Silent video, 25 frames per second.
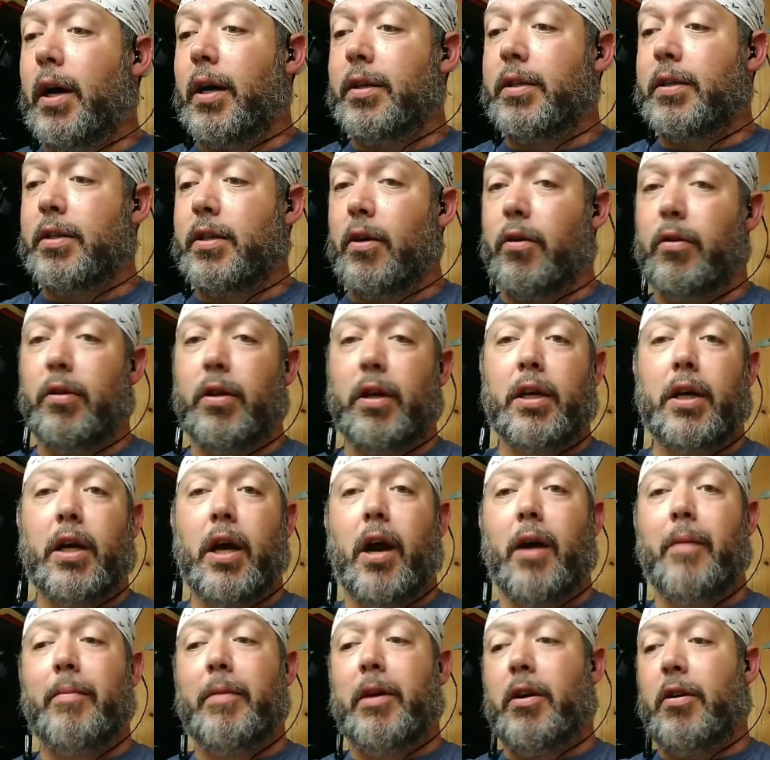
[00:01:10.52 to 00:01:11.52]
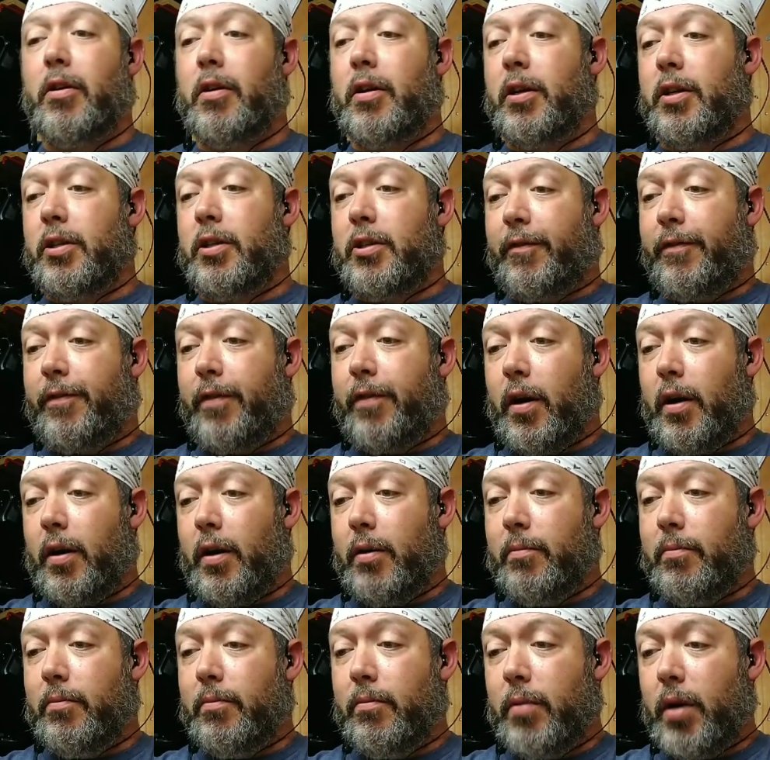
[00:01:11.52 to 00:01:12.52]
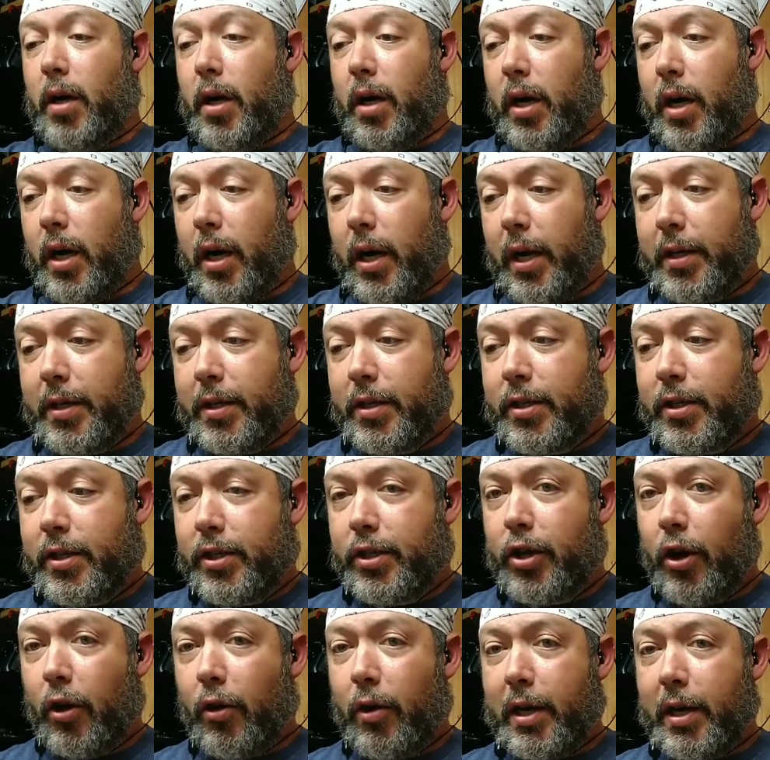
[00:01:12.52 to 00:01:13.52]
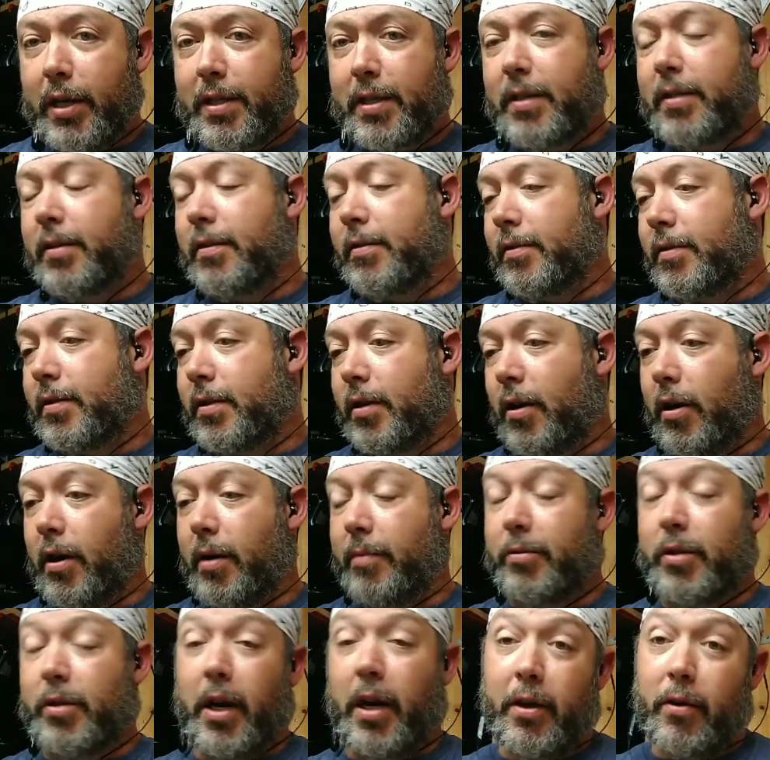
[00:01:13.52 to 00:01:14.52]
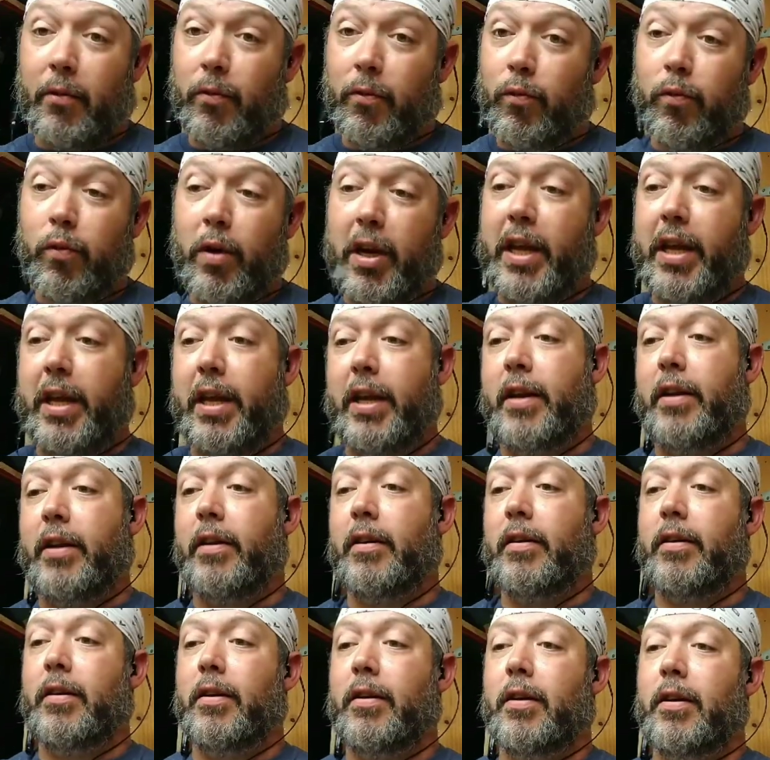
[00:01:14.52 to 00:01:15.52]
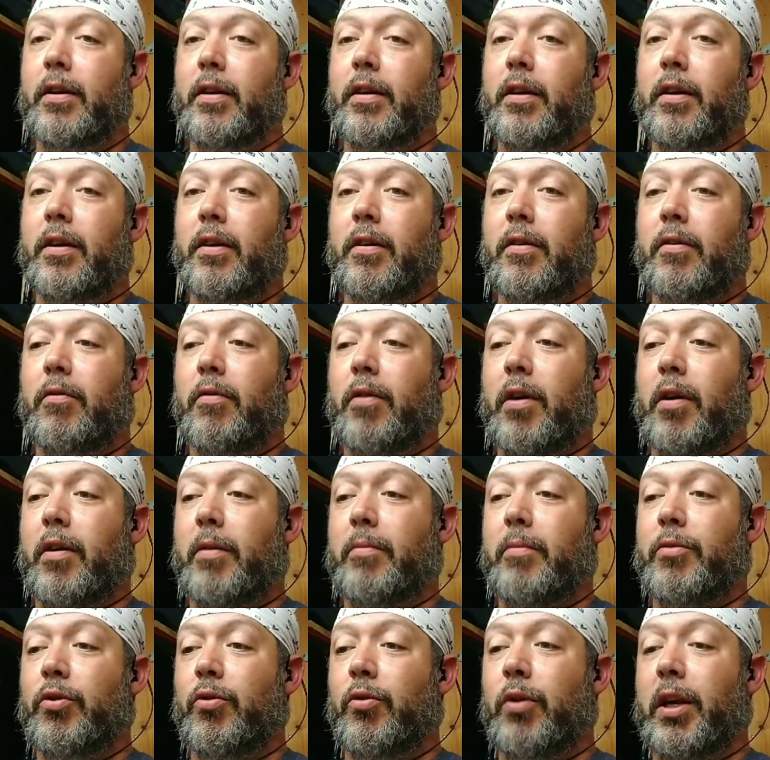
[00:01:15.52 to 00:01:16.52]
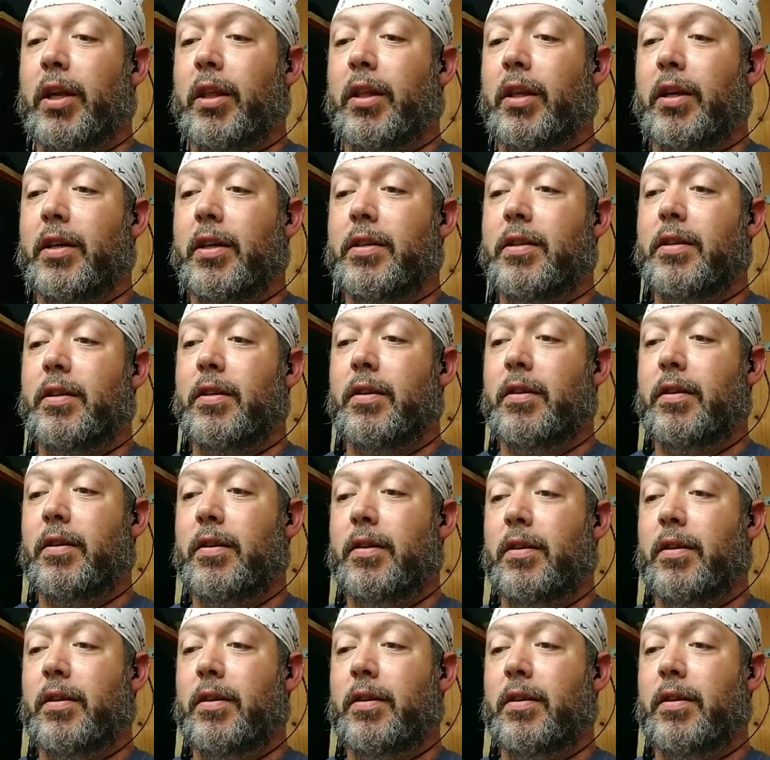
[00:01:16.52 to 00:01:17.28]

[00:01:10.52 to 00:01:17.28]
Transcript: So the commenter is from Durist. Sorry, I'm trying to read while I'm doing this.